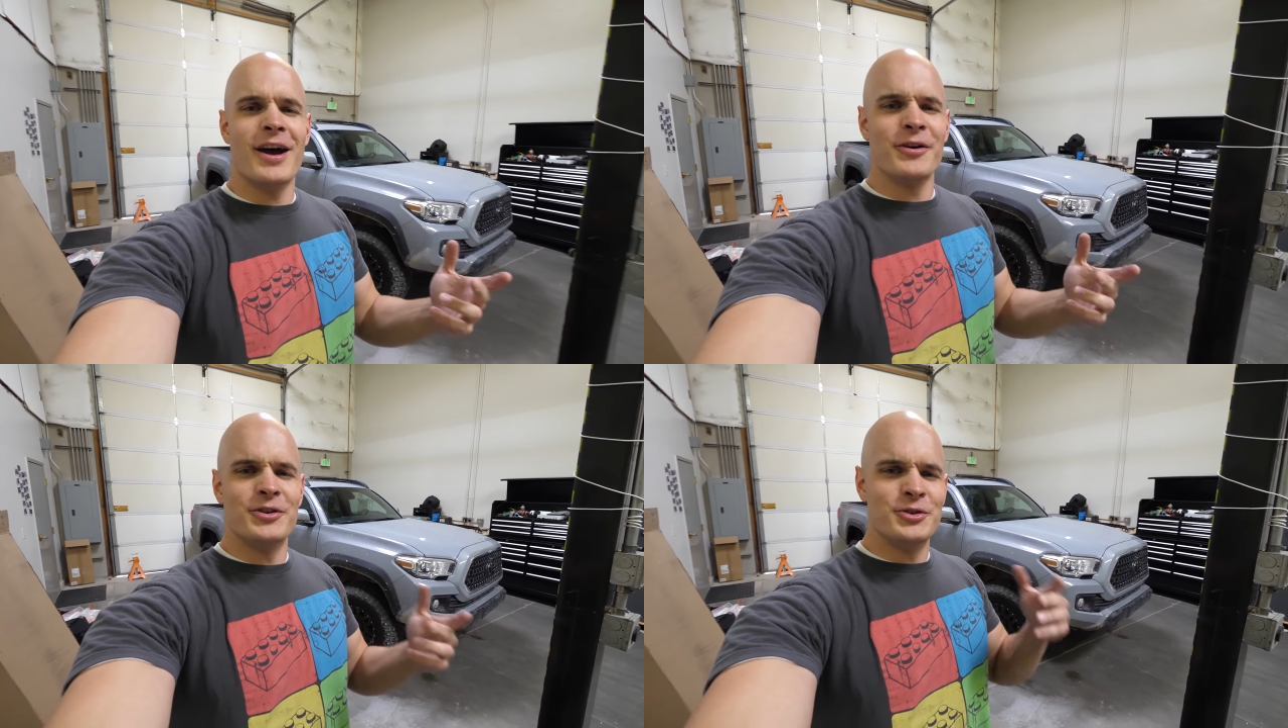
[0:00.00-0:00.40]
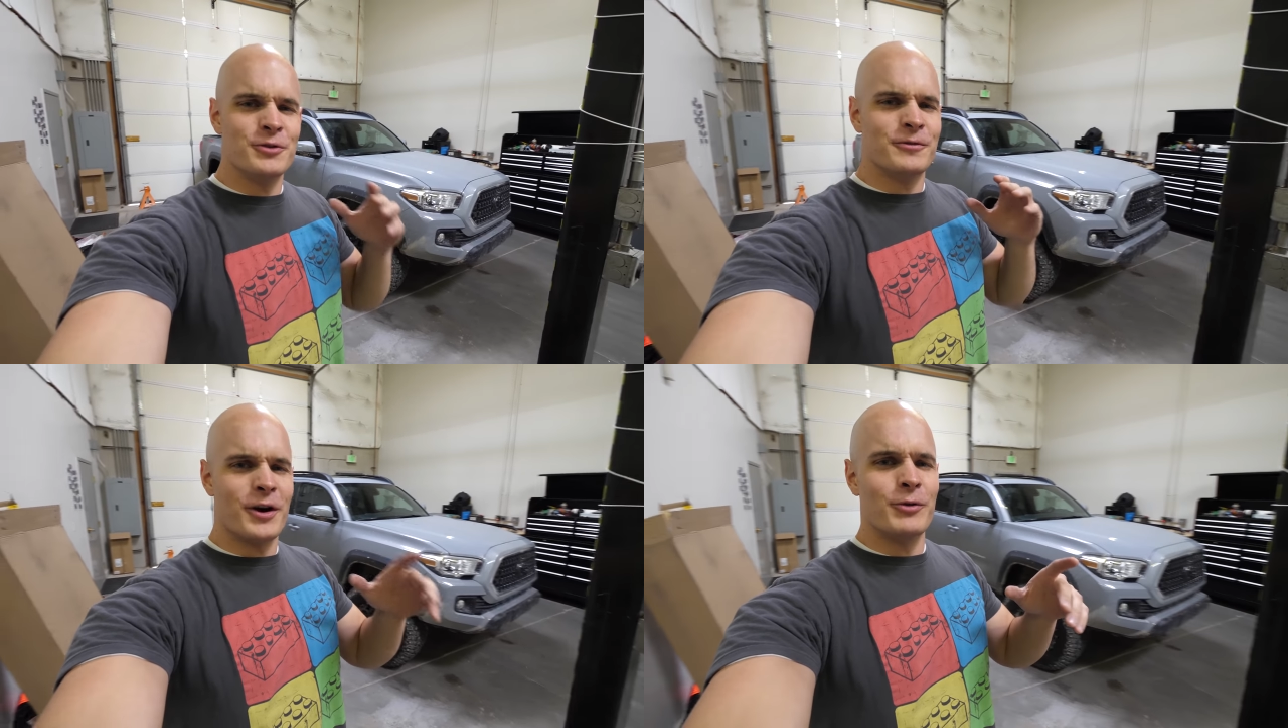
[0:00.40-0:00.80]
out and
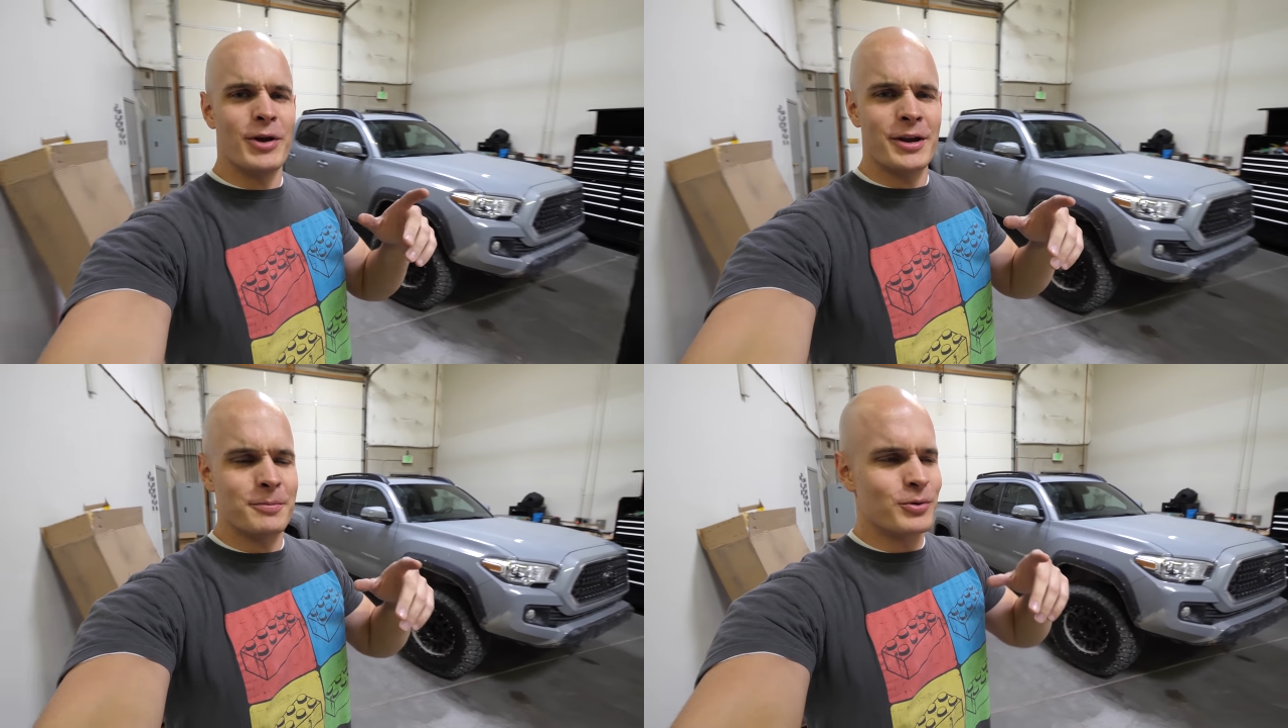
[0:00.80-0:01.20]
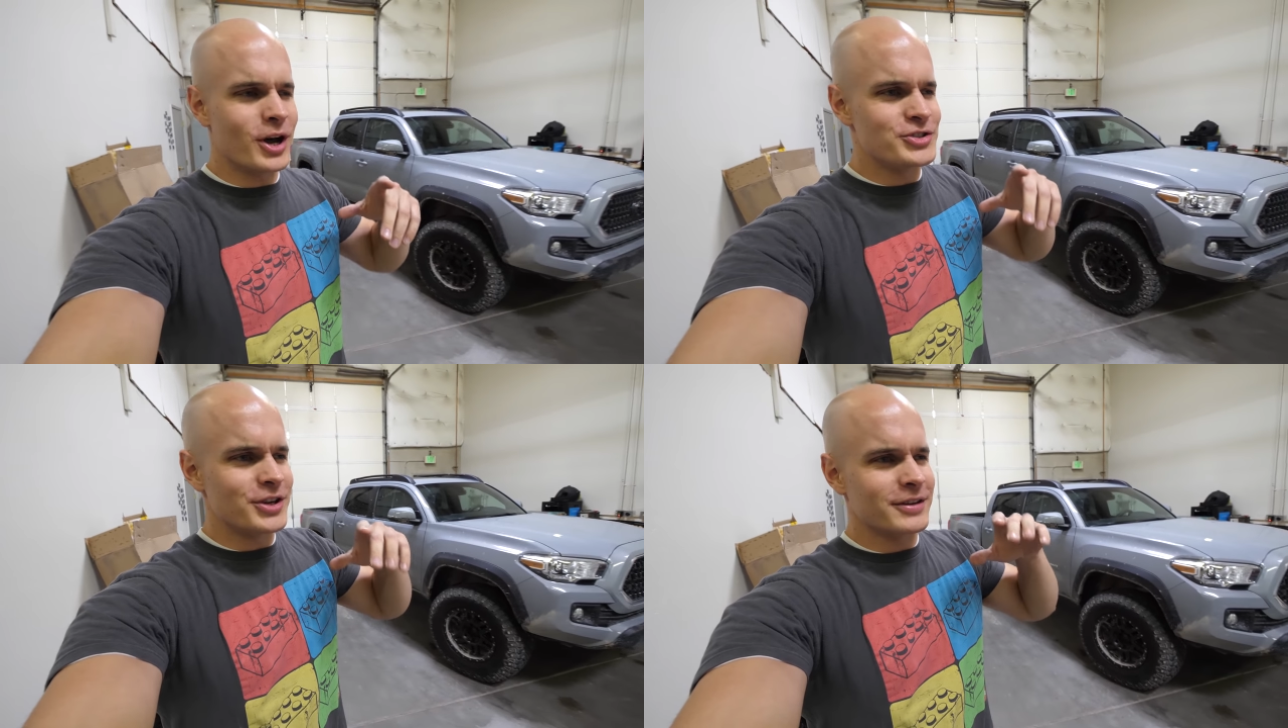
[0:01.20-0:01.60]
do fun random
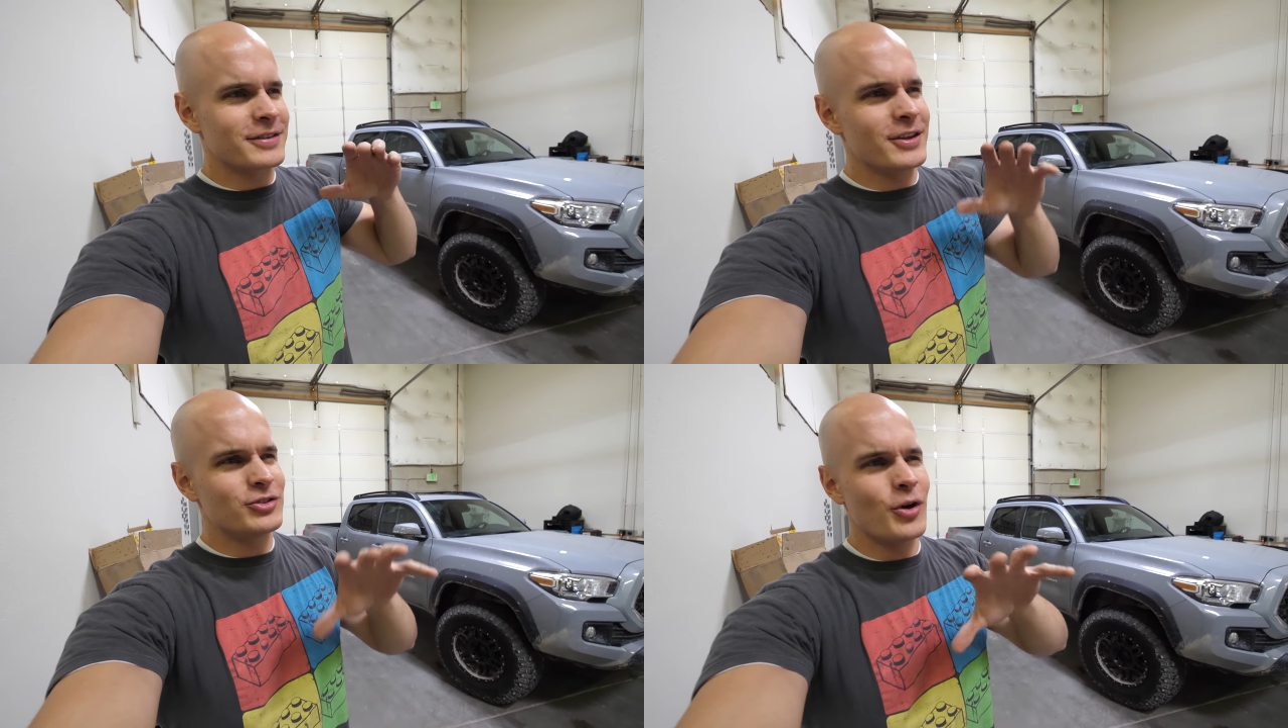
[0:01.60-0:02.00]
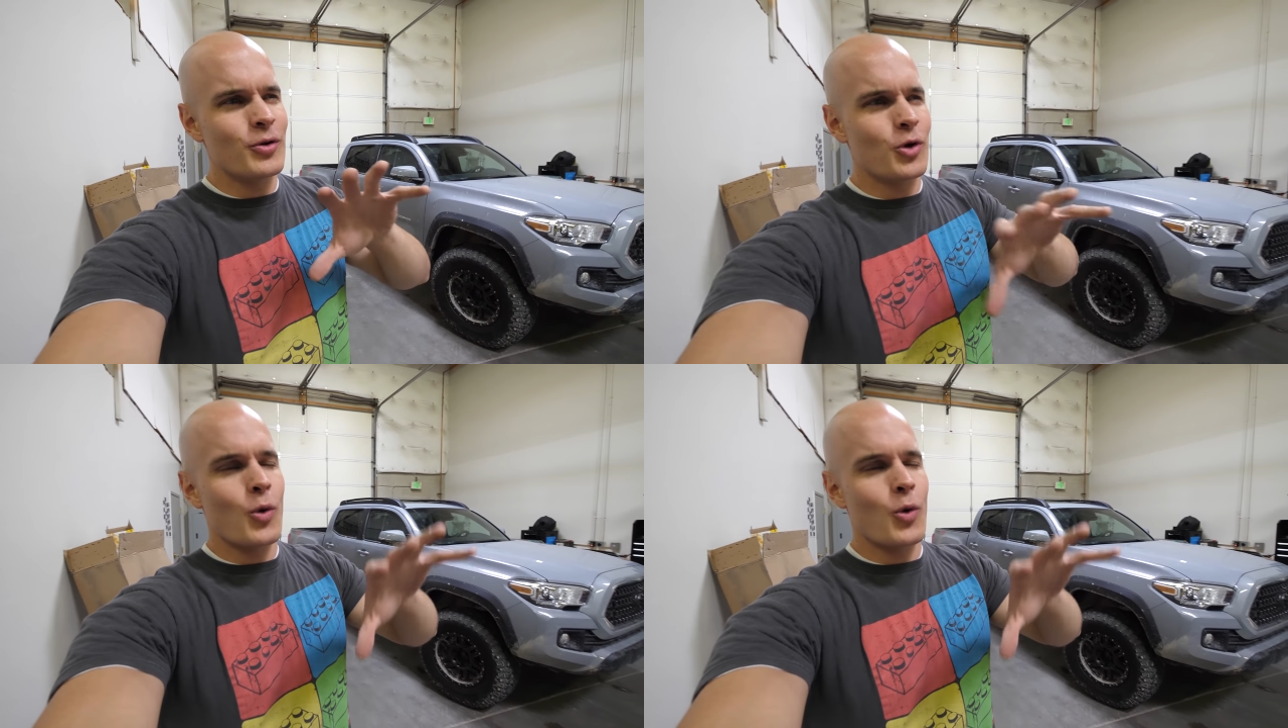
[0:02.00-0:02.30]
projects that don't